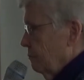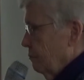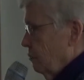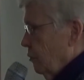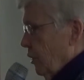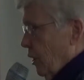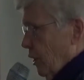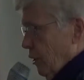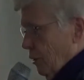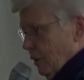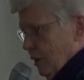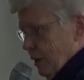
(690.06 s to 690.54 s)

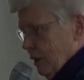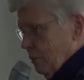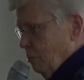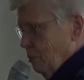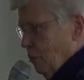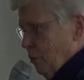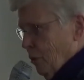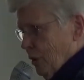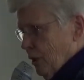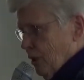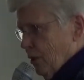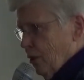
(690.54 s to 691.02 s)
Very
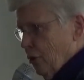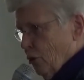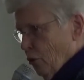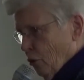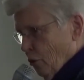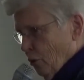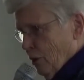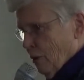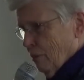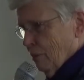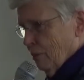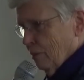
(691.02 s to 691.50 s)
important
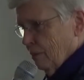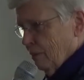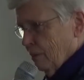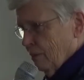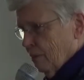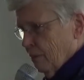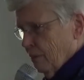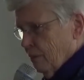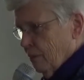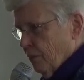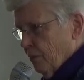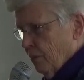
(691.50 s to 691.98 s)
norm.
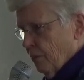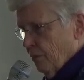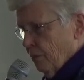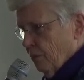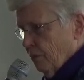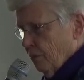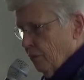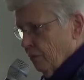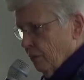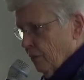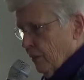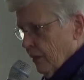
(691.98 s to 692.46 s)

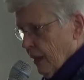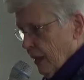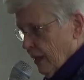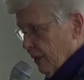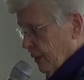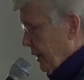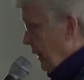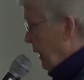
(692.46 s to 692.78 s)
And